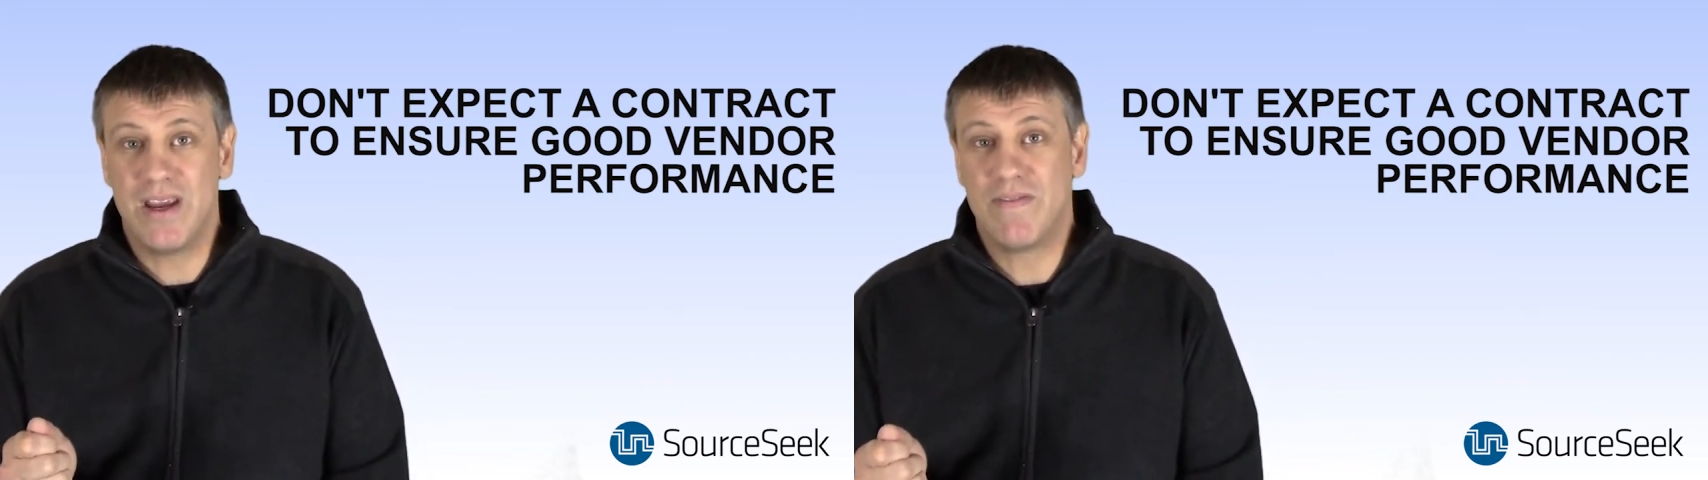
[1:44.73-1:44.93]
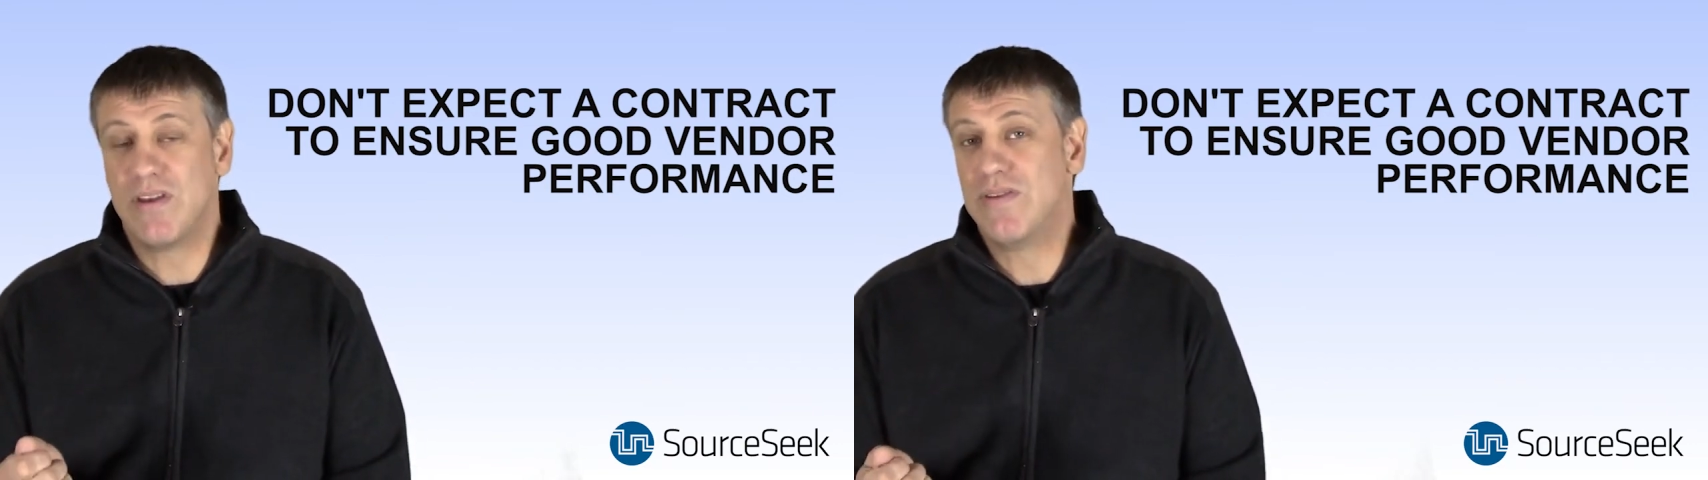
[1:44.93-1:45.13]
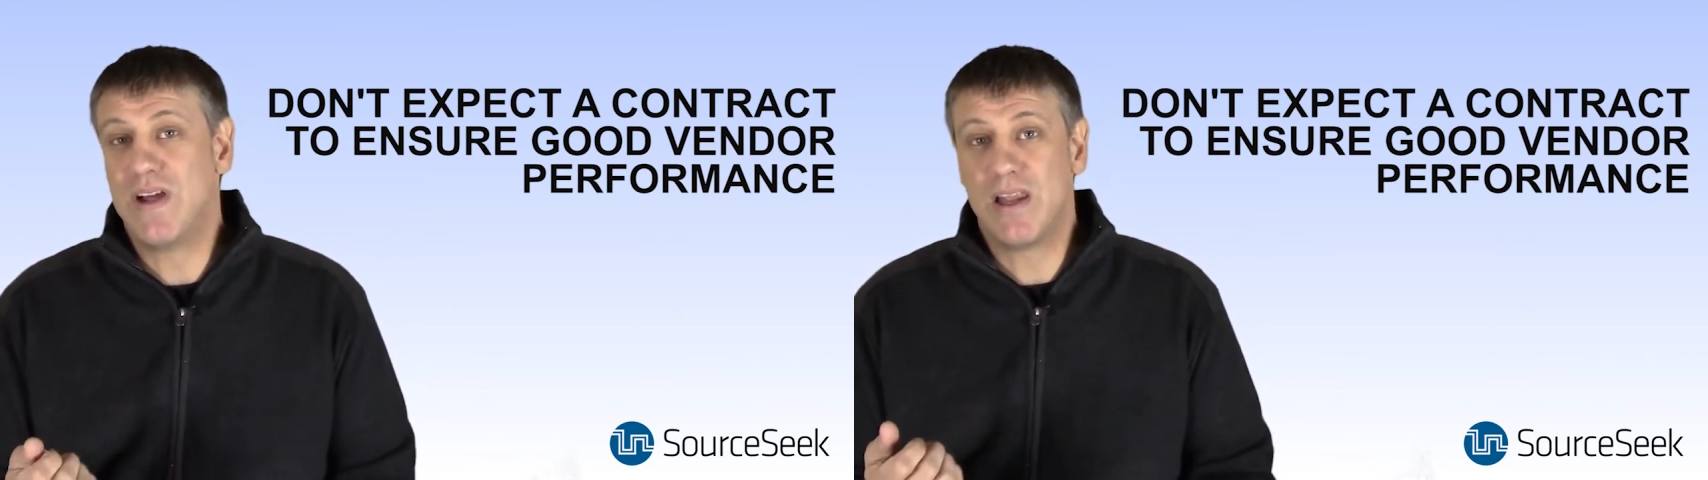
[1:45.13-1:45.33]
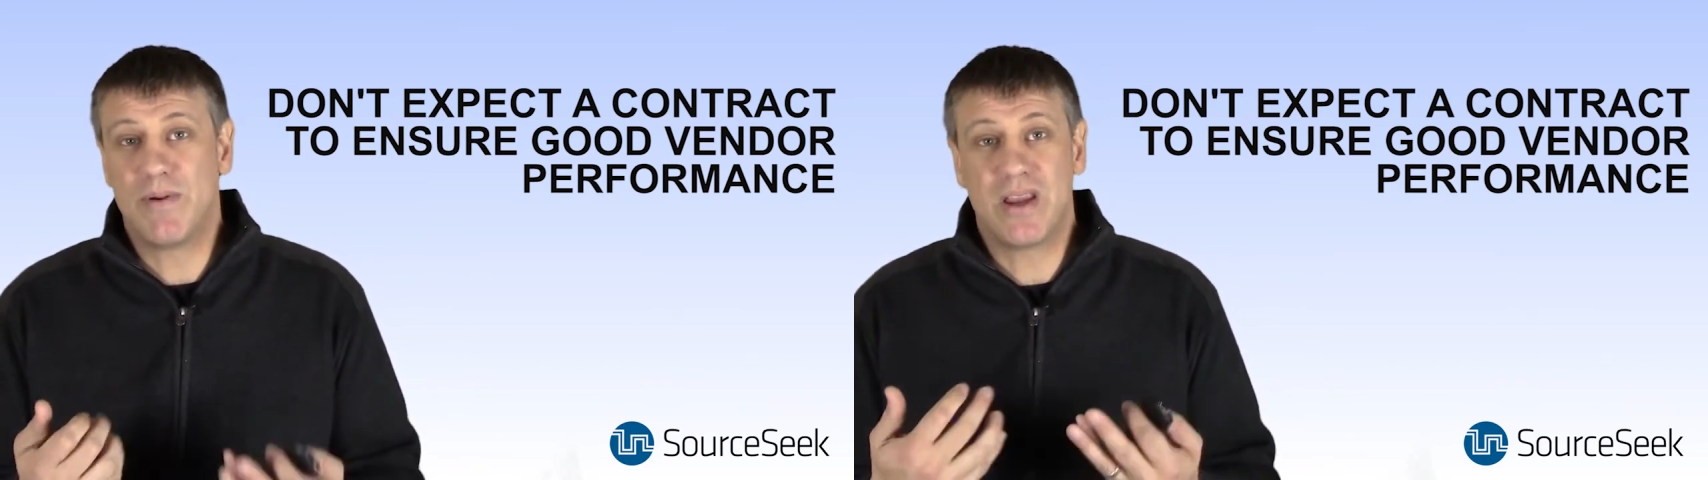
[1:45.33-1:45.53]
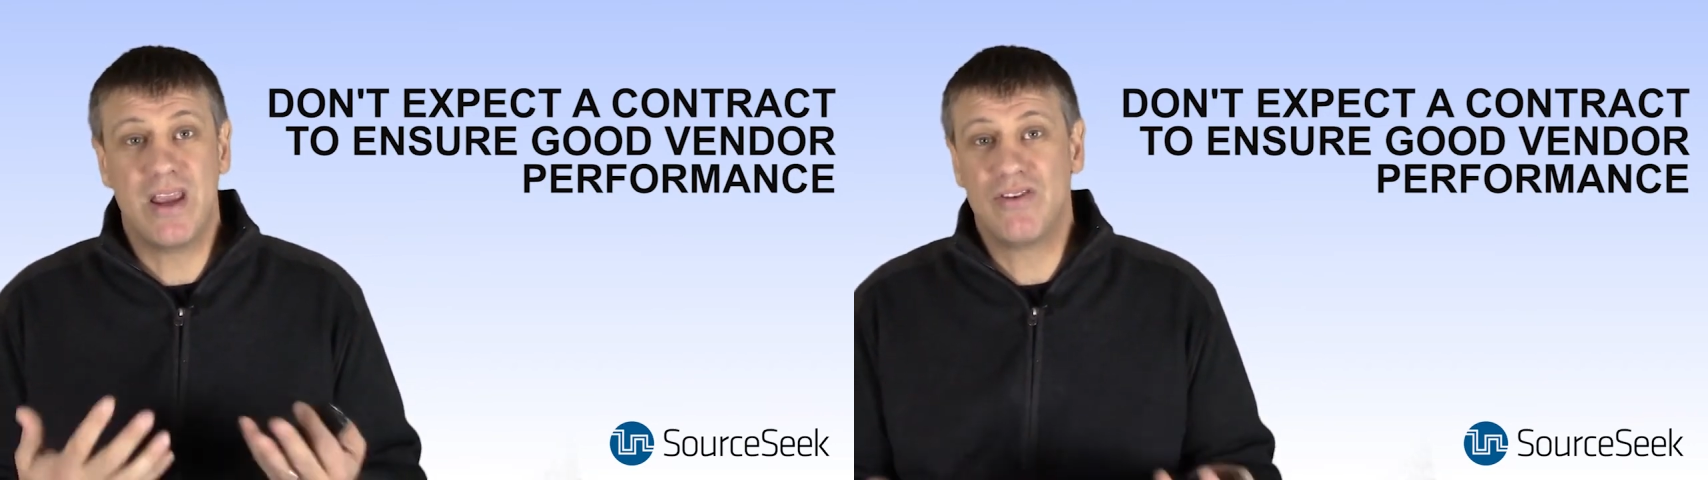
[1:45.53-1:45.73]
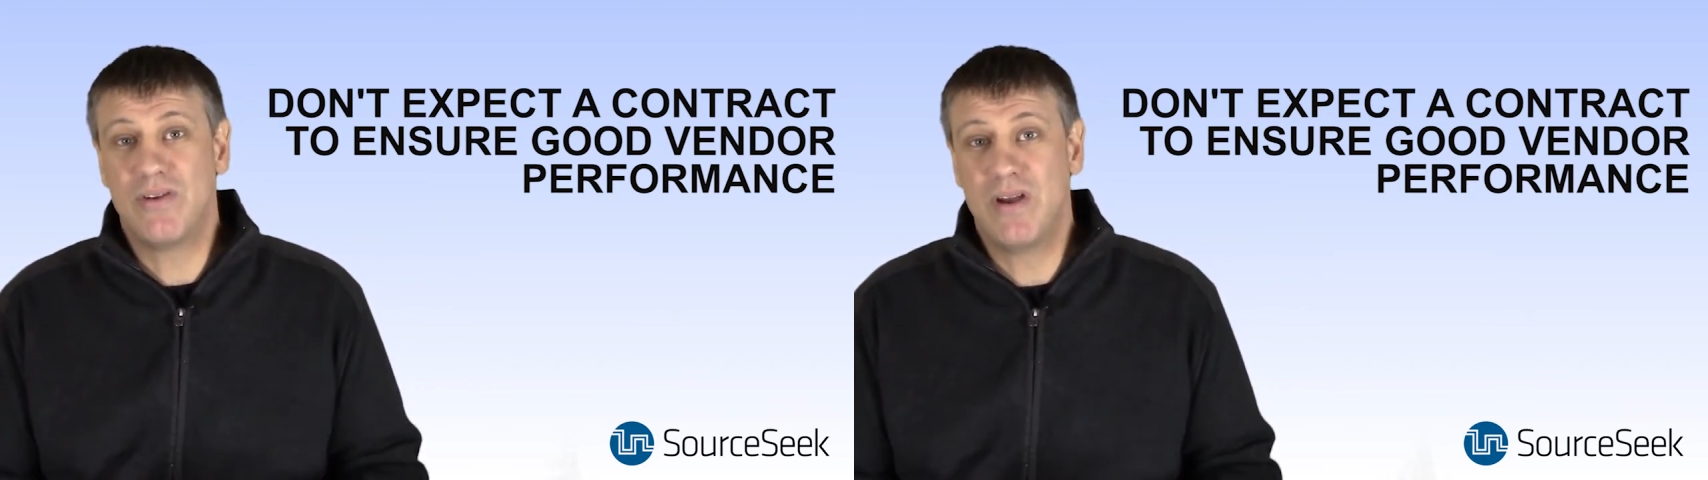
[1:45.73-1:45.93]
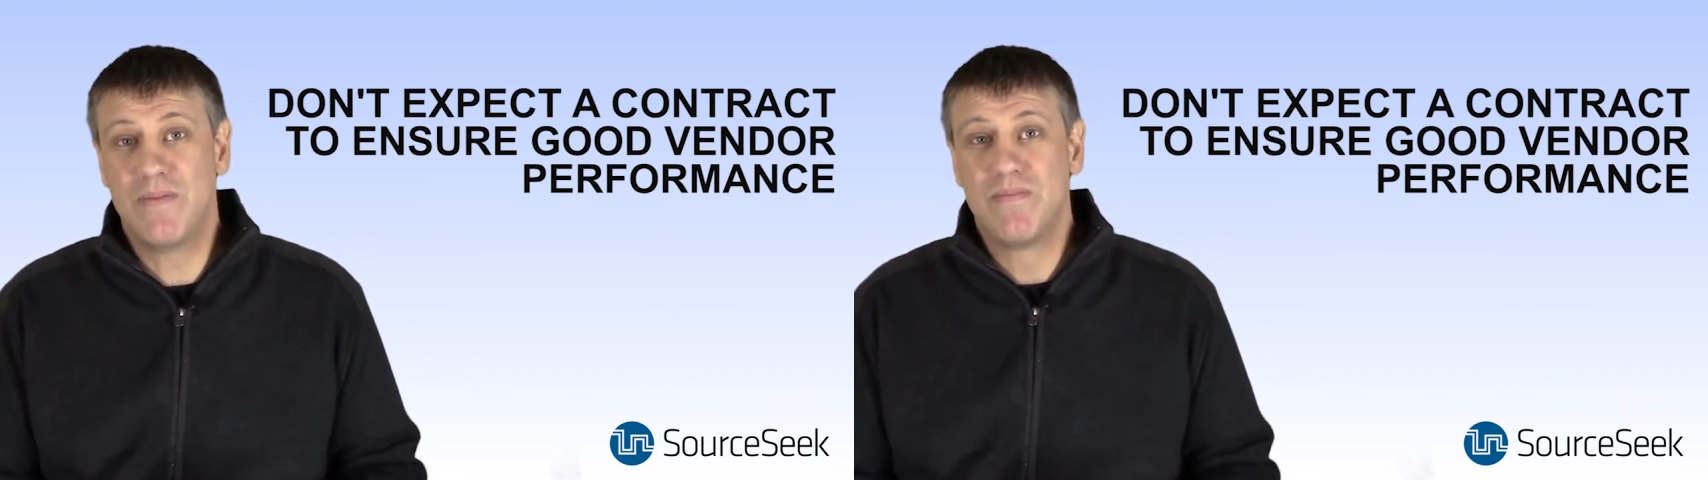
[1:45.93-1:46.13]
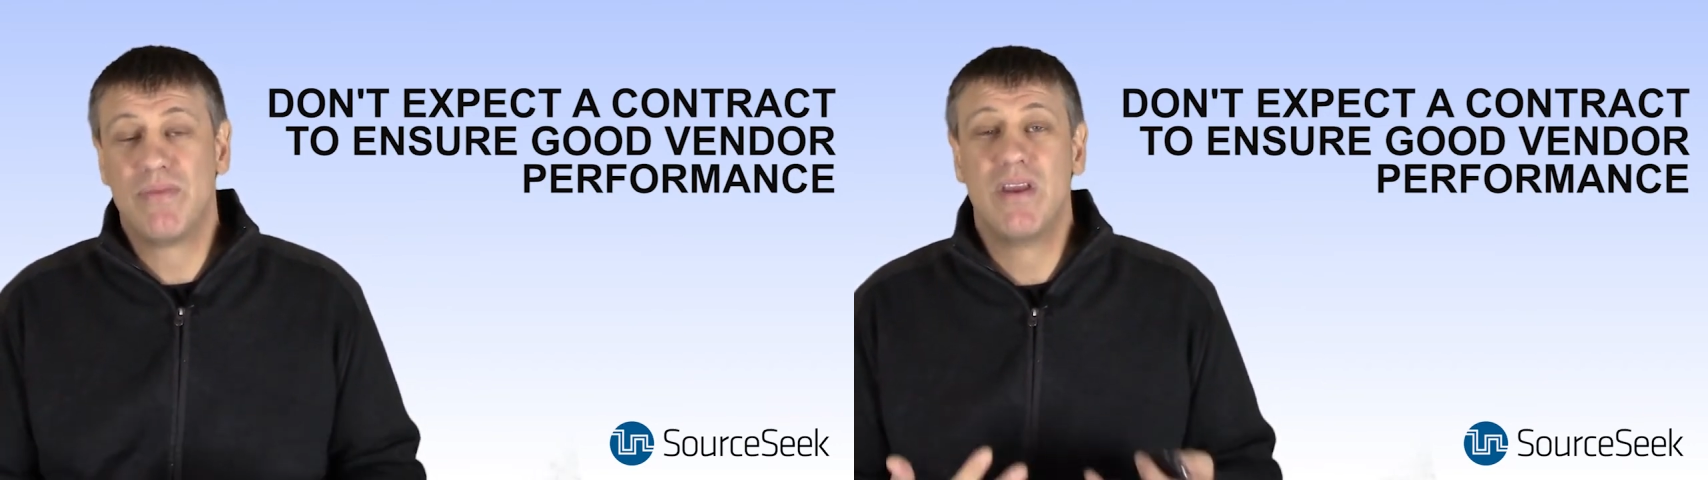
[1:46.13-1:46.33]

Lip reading: If the developer can't do it,